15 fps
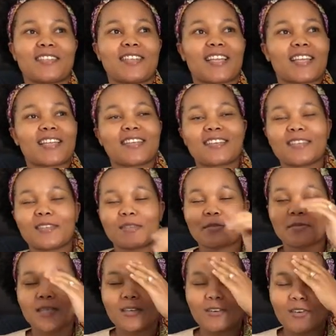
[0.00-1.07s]
Like,
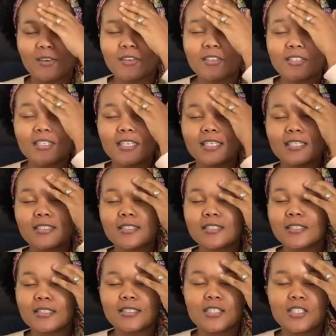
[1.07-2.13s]
oh my gosh, like,
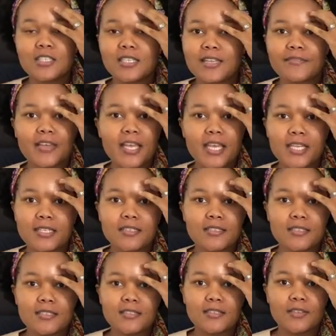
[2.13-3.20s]
it just never
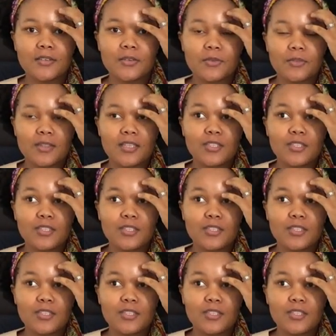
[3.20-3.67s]
ends, you know?